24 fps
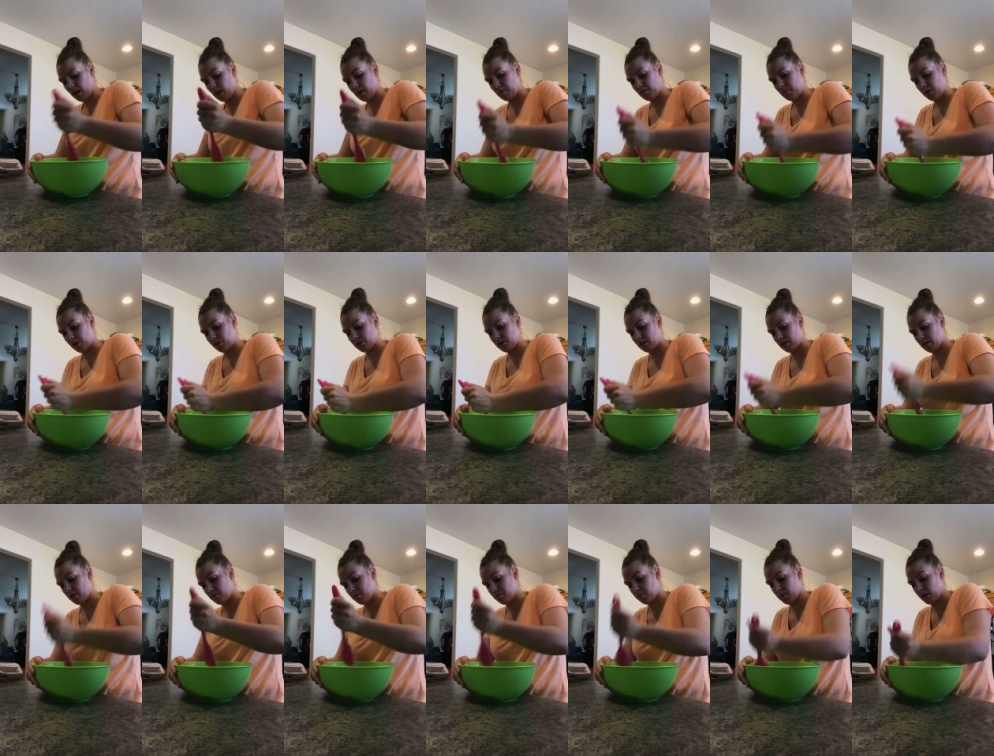and post
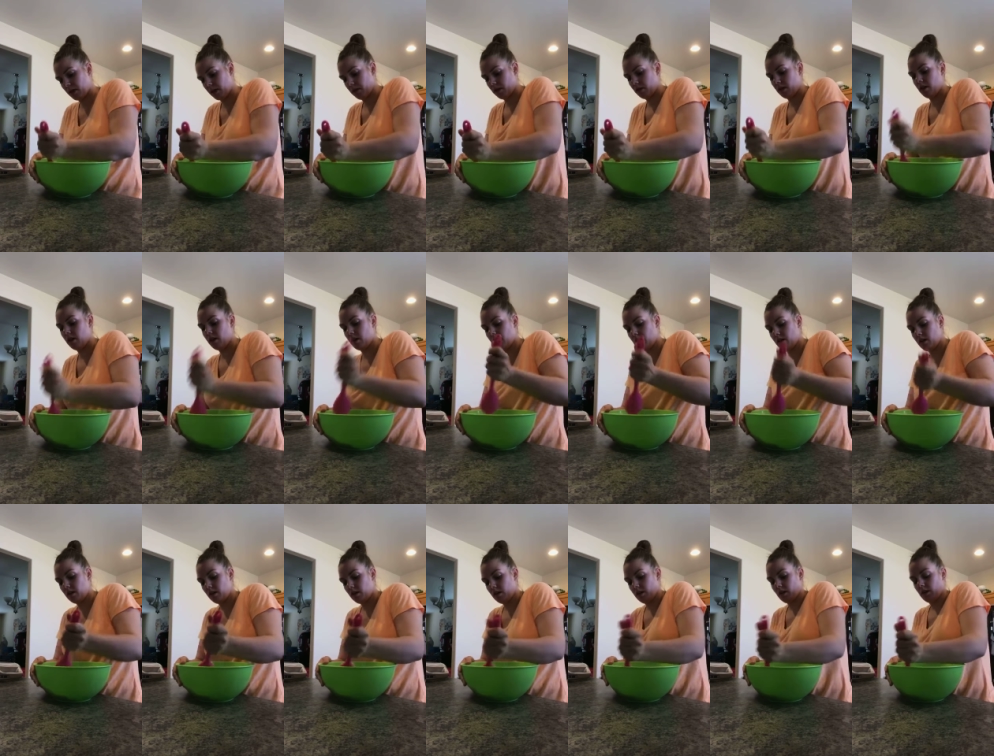them in
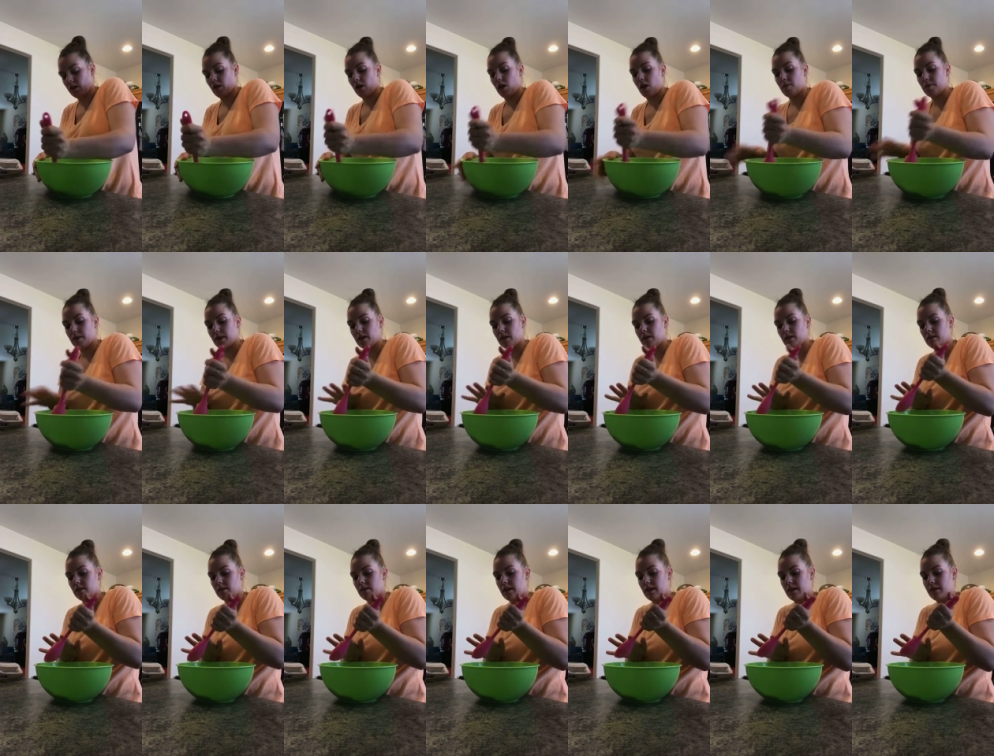the
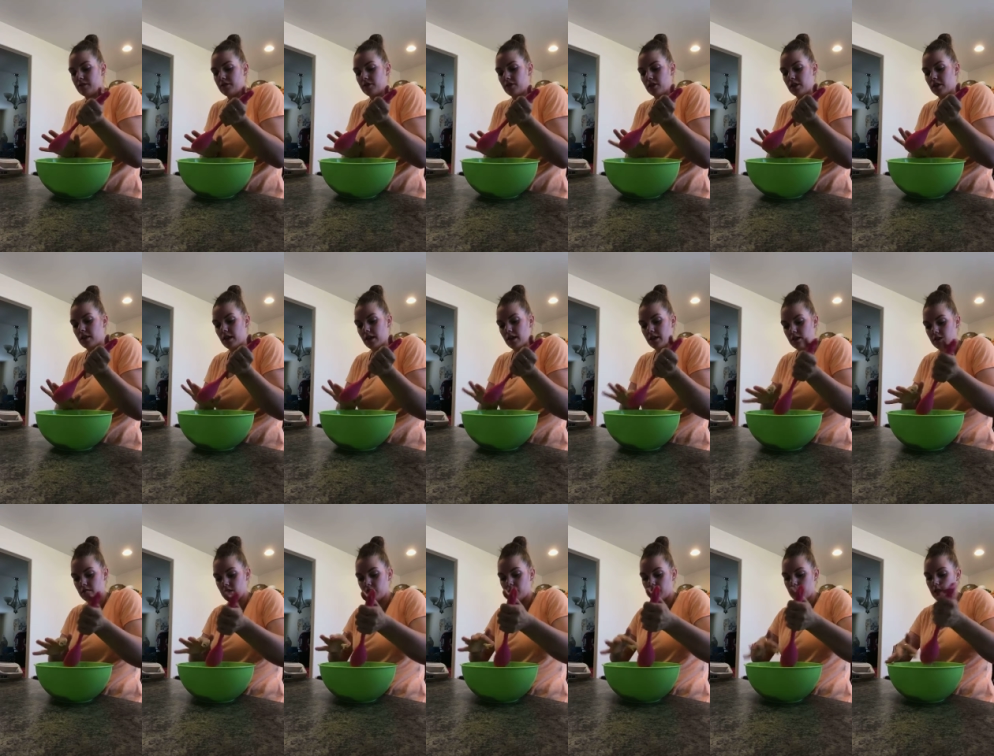comments after I
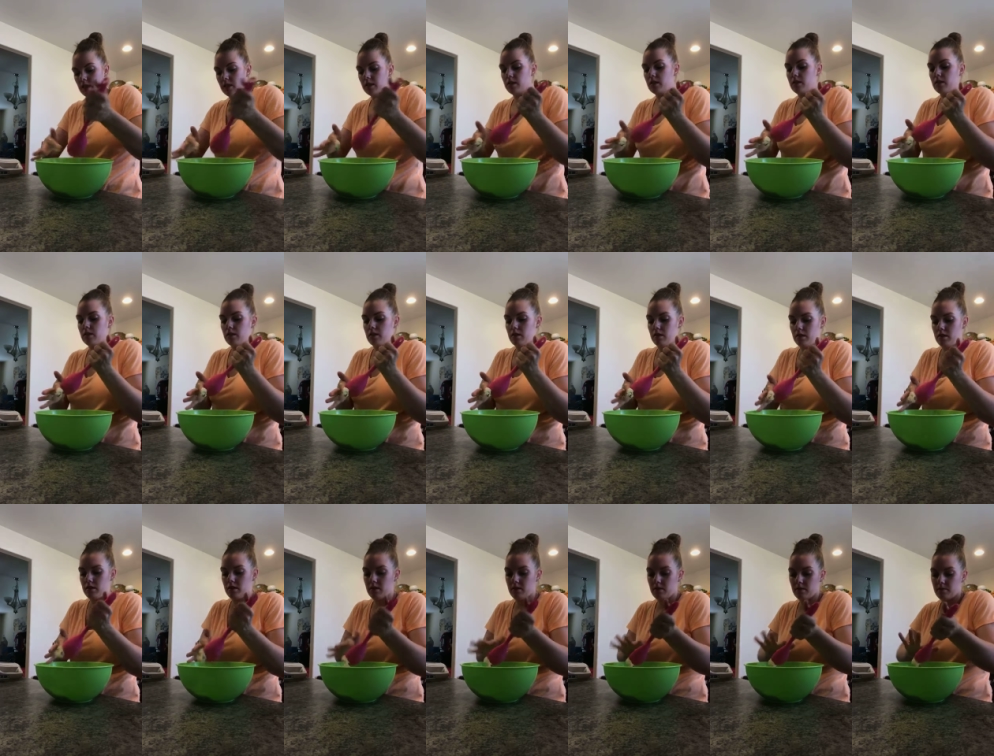do it.
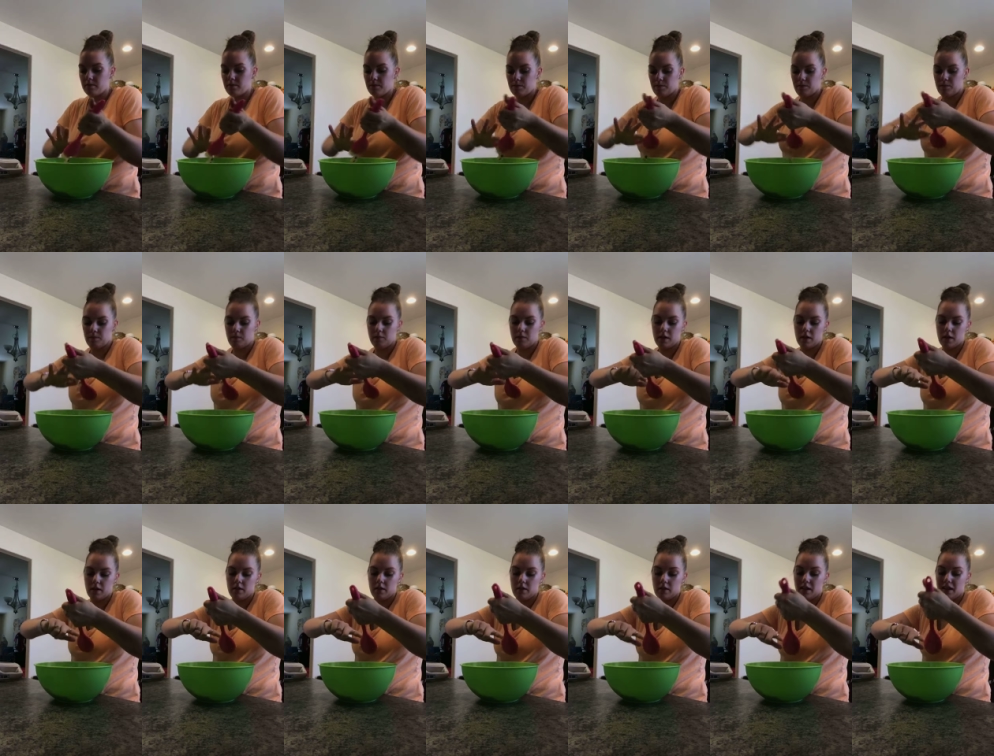
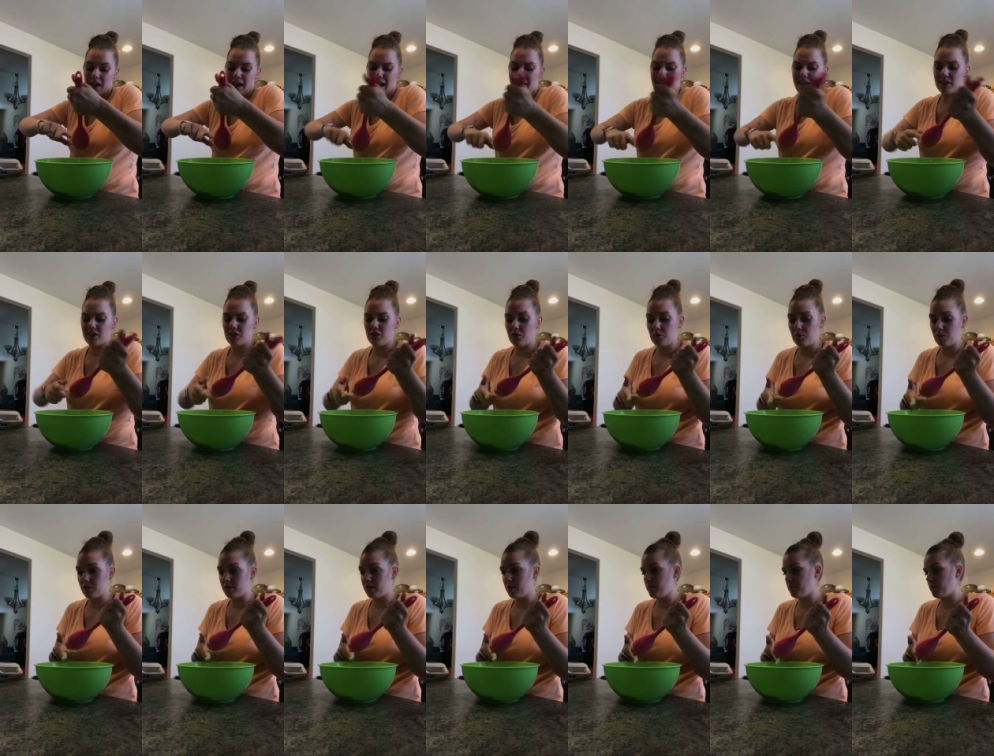But it's
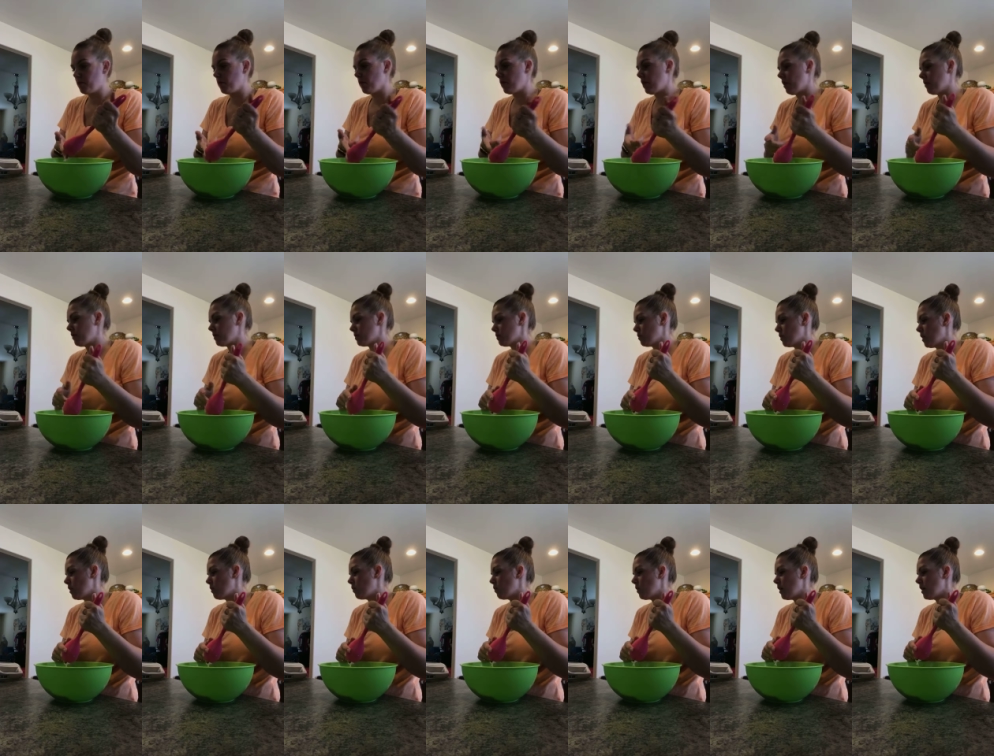super simple. That was
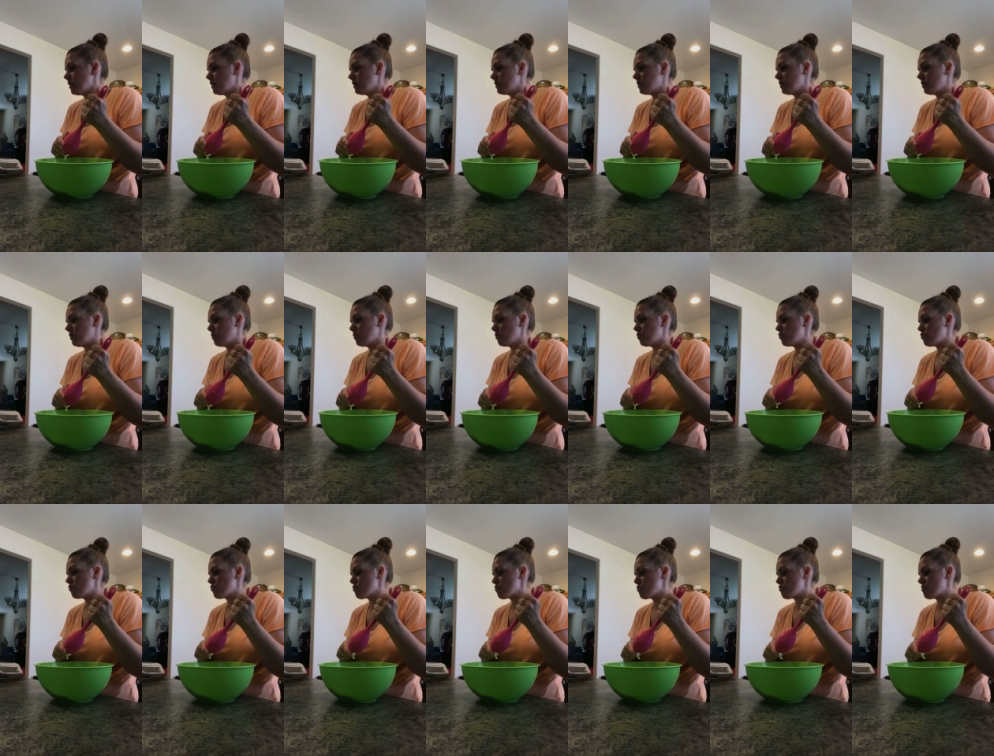what, 1,
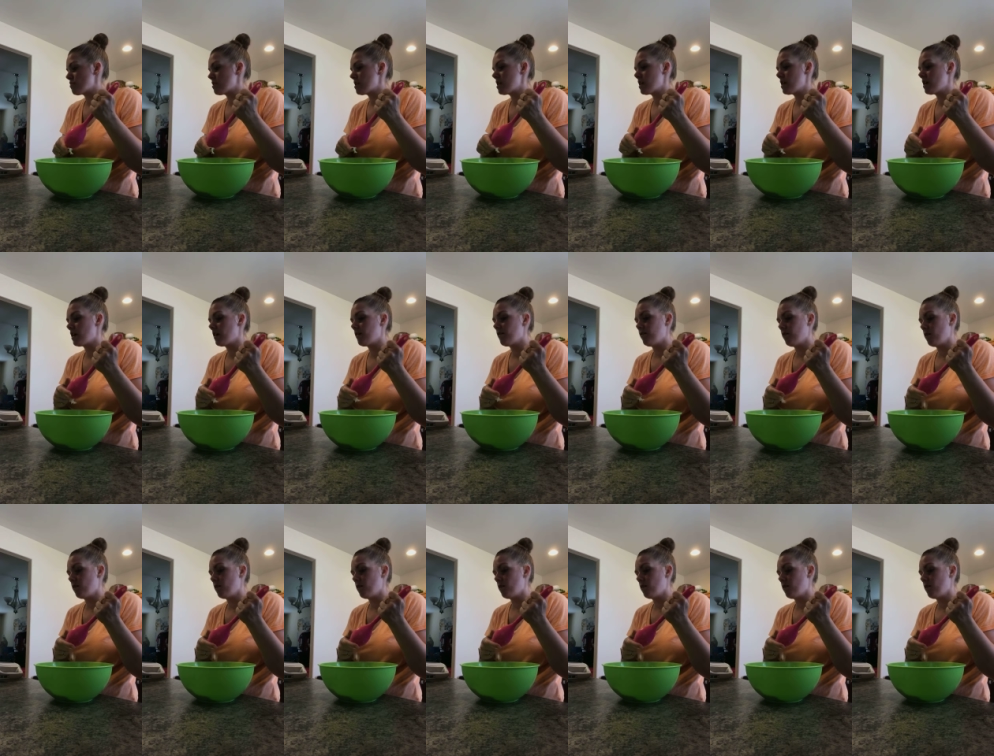2, 3,